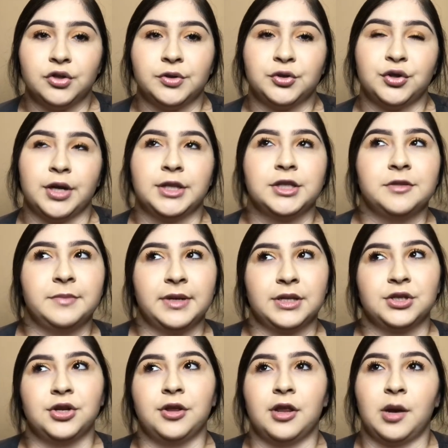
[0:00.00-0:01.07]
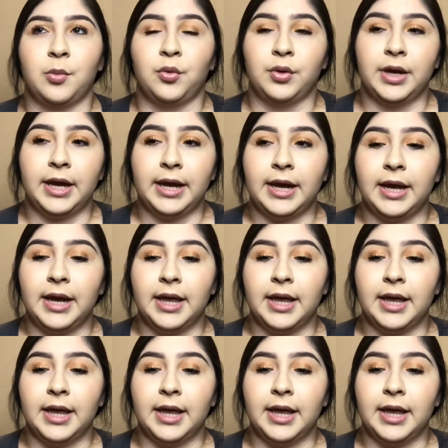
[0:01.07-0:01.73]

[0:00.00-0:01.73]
trying to make sure that I'm okay.